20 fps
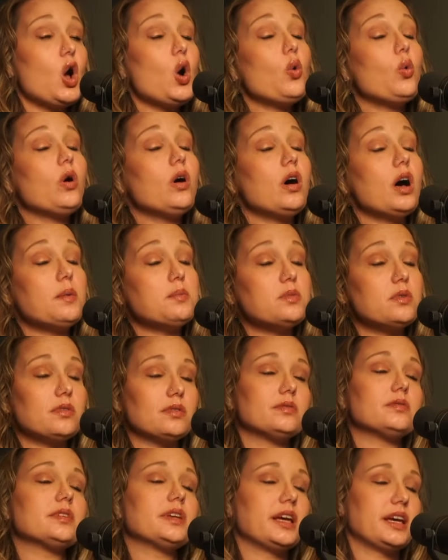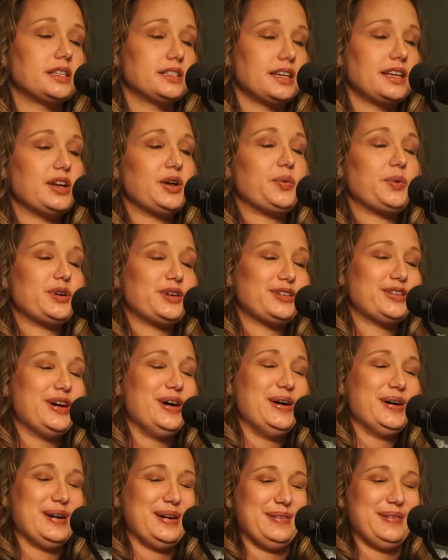know well, what I'm talking I'm, about? Yes, I know what you're
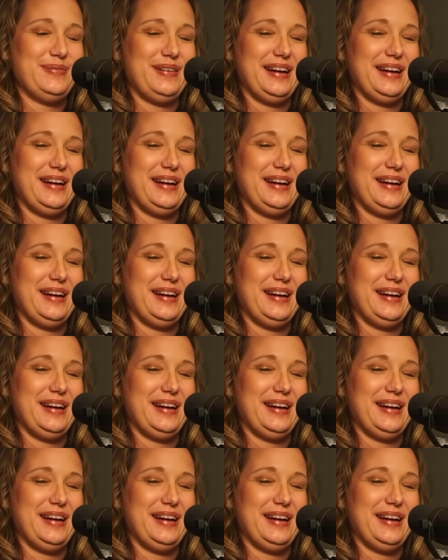talking about.